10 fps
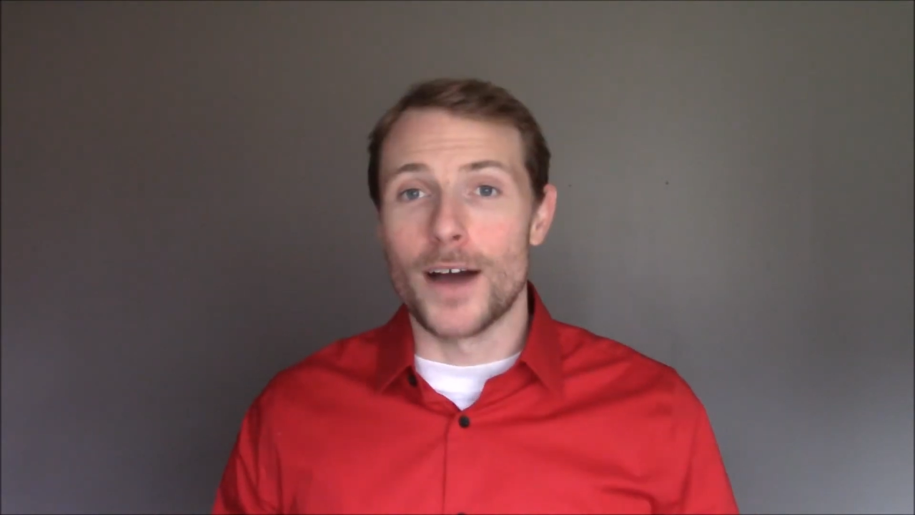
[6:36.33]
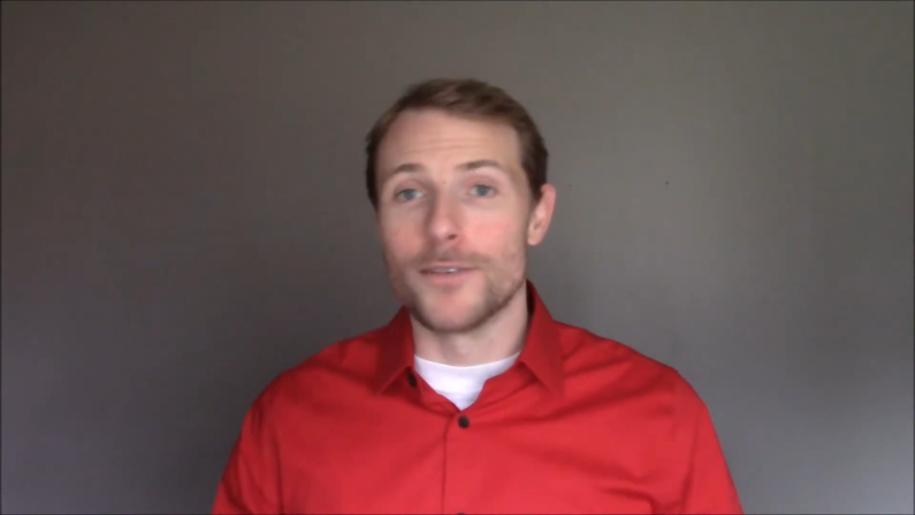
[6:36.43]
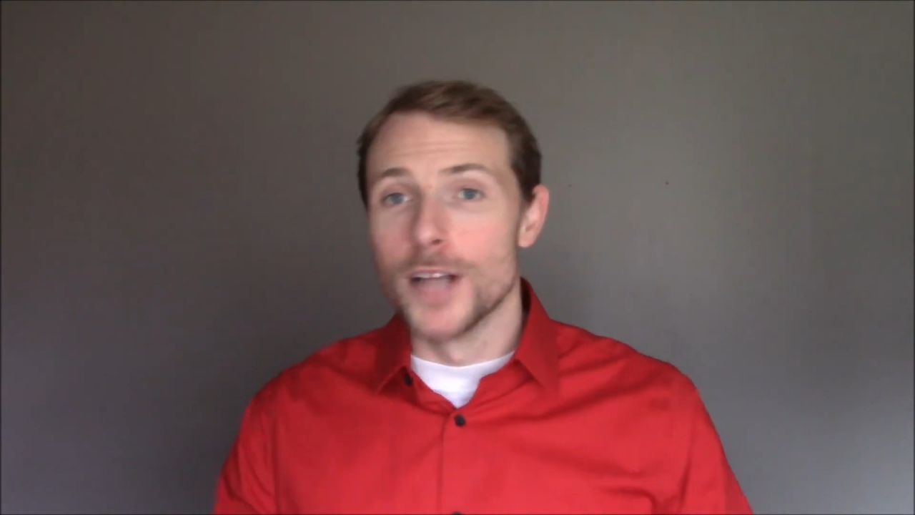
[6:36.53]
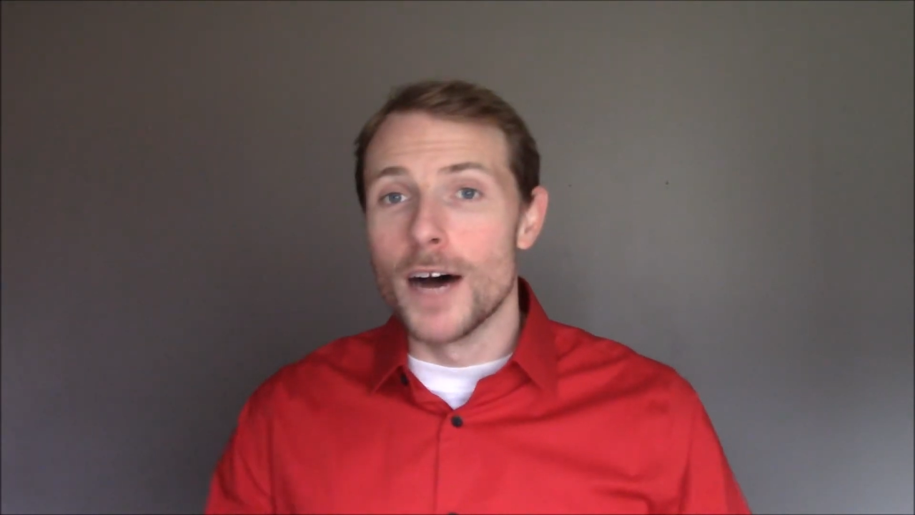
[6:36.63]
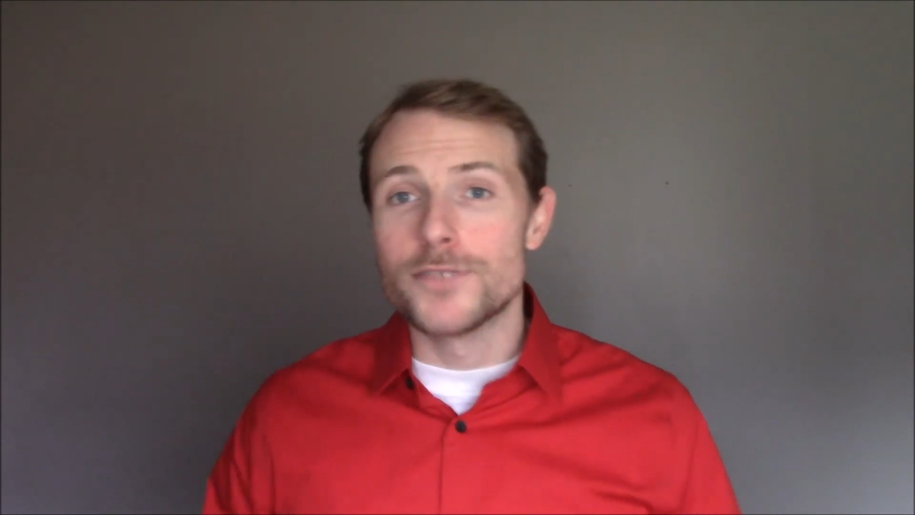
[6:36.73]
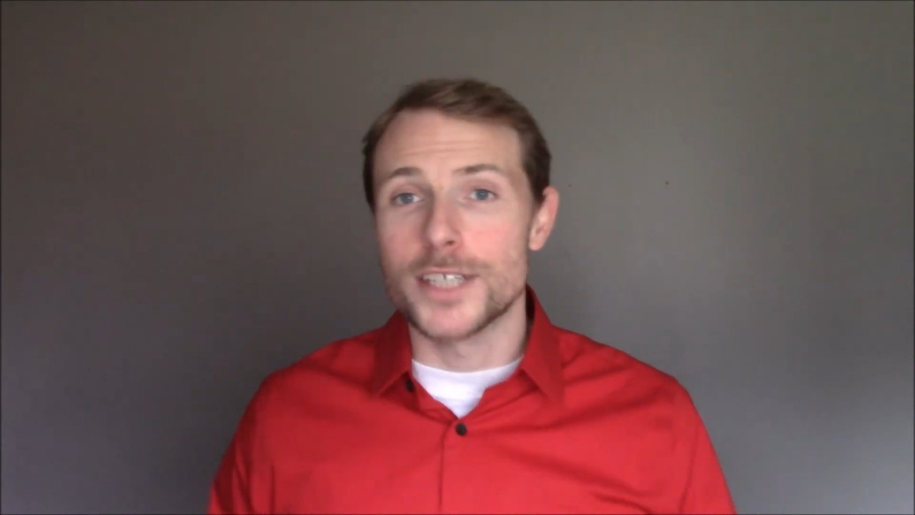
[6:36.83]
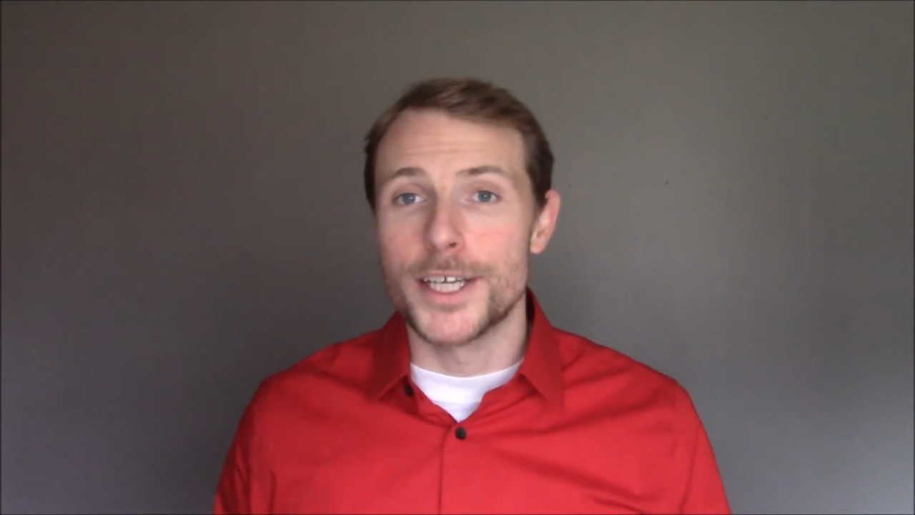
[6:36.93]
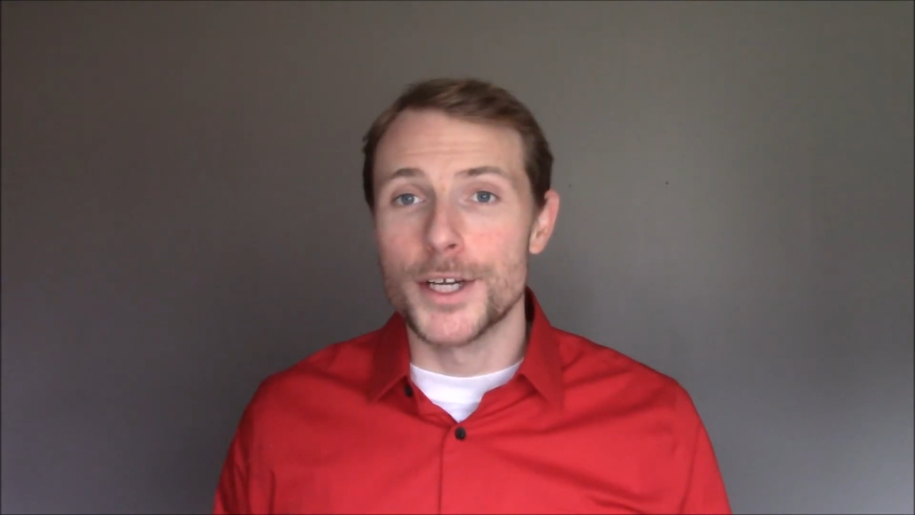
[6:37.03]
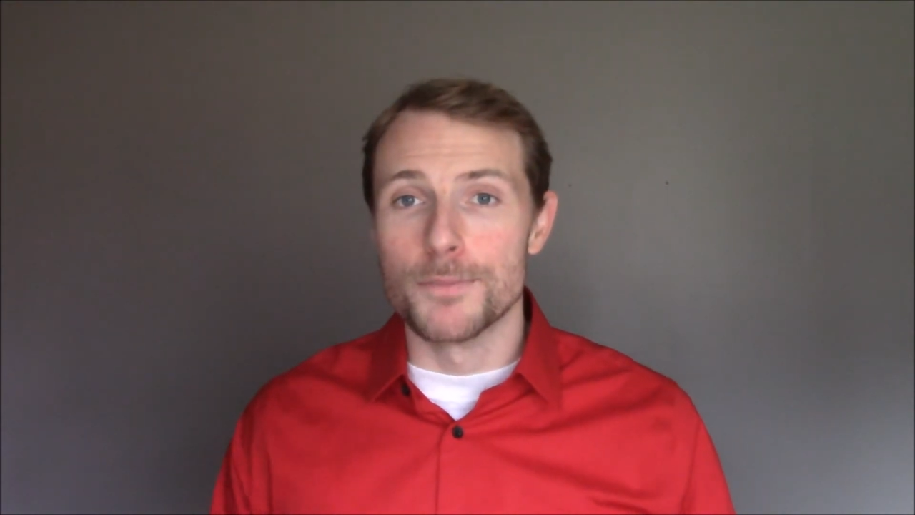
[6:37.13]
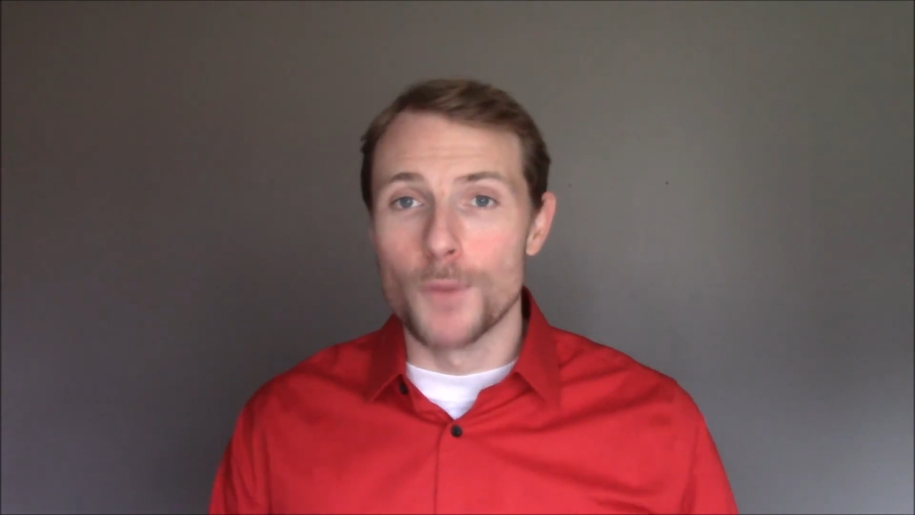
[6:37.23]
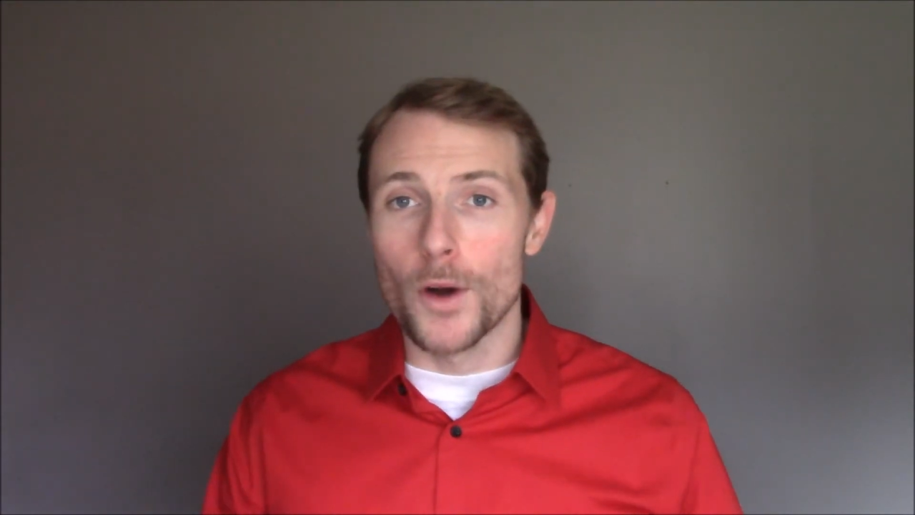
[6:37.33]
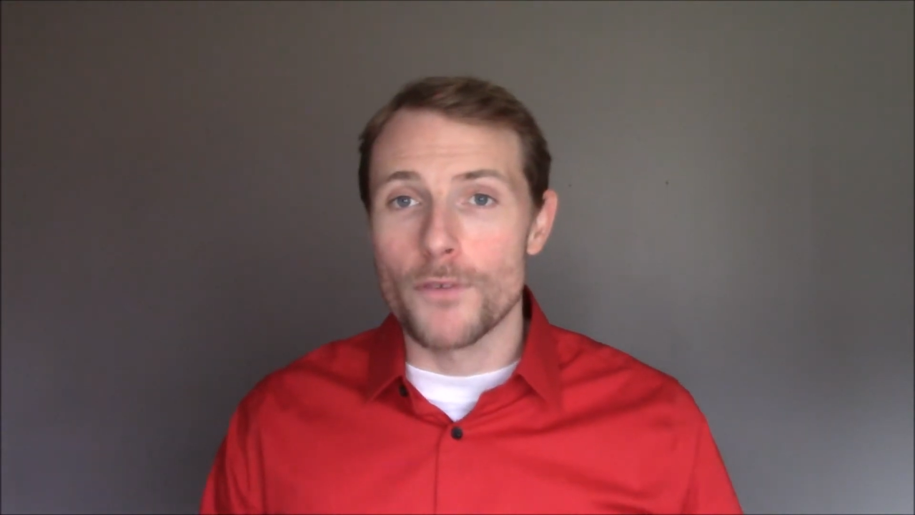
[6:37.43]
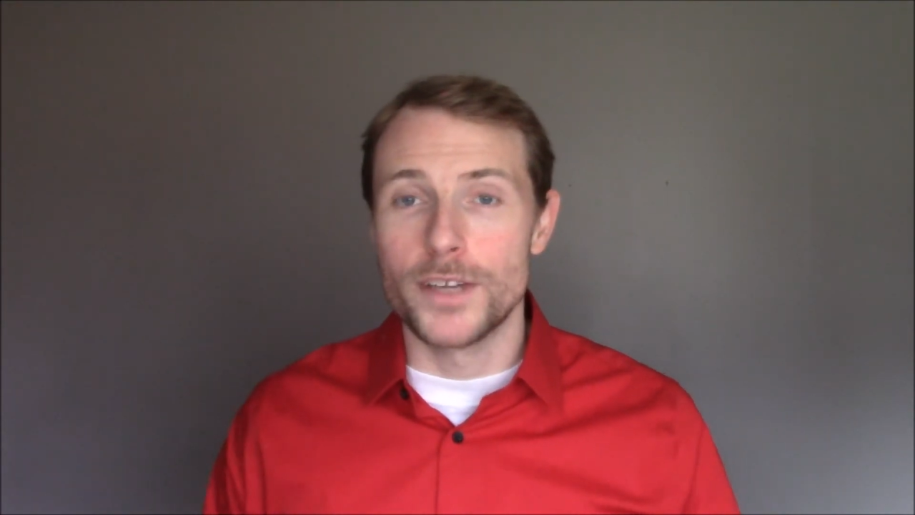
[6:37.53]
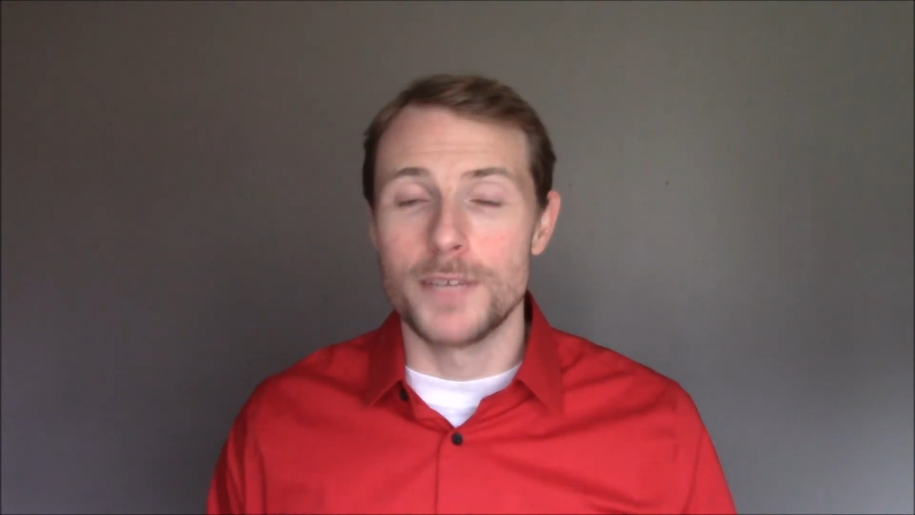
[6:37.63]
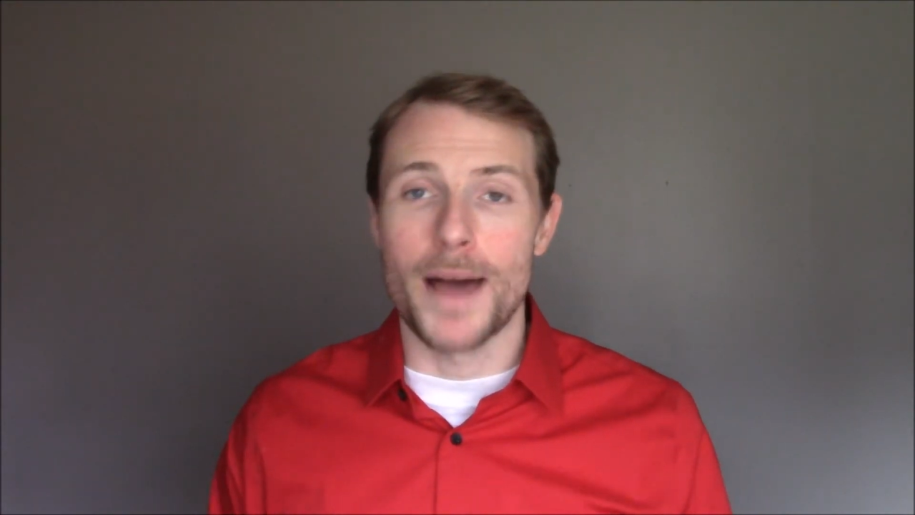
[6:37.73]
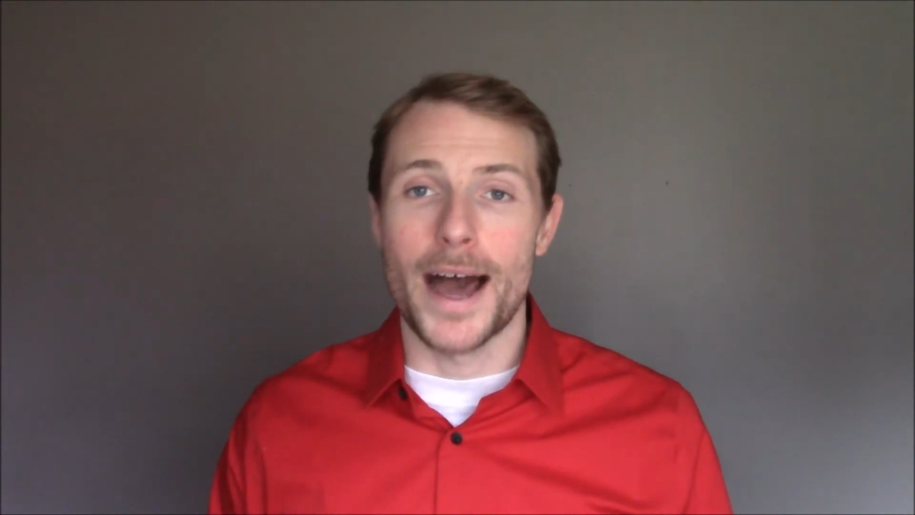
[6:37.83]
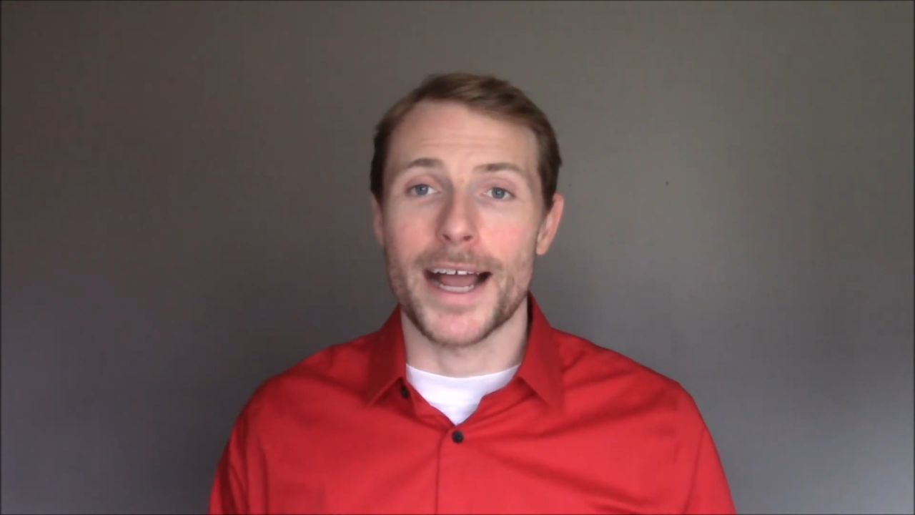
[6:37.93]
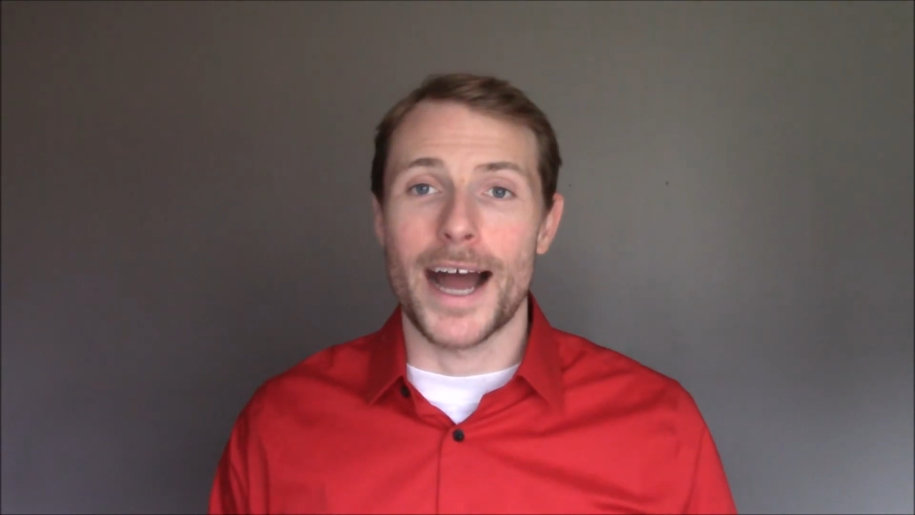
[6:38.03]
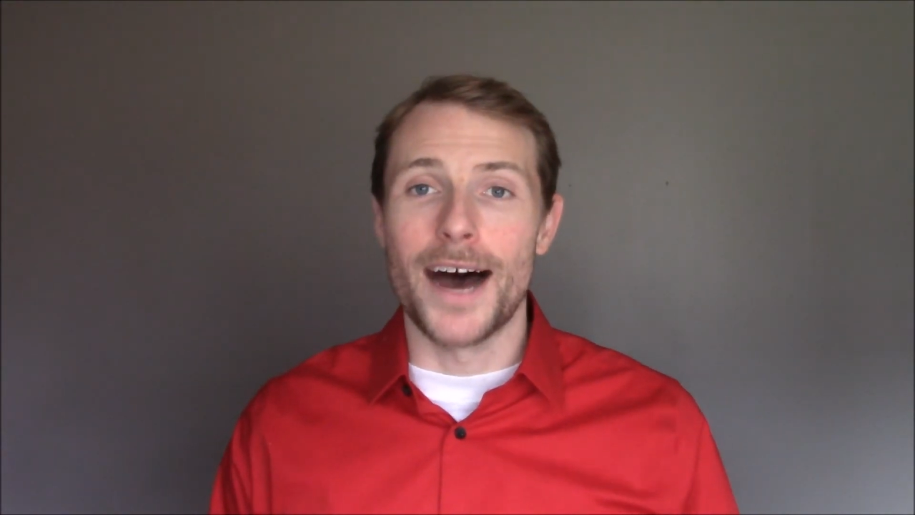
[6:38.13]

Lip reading: I'd love to hear more feedback